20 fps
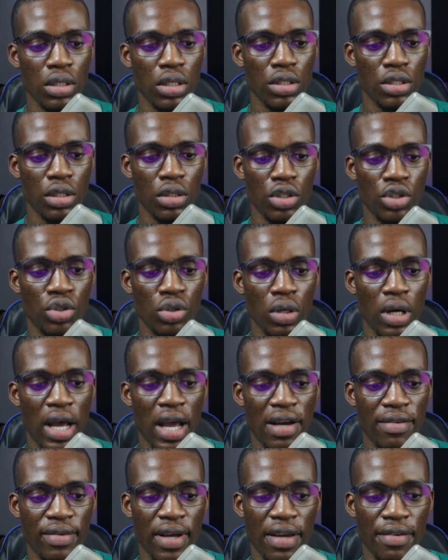going to show I
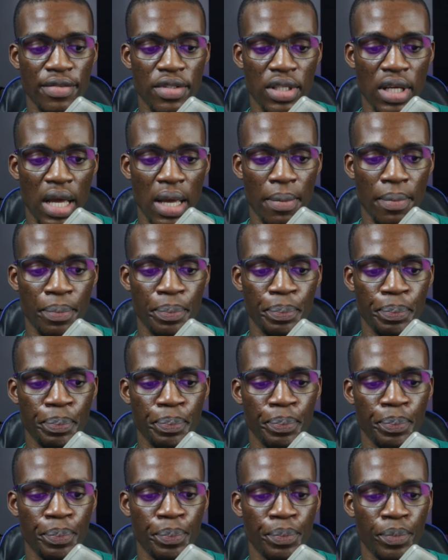have FTM.
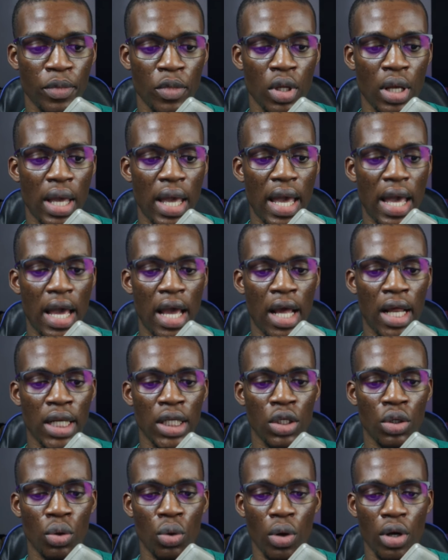And
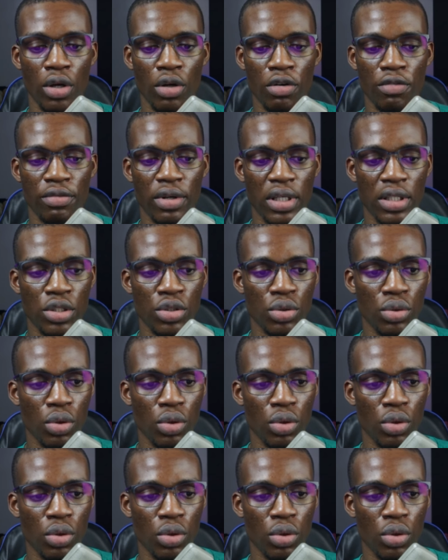going over to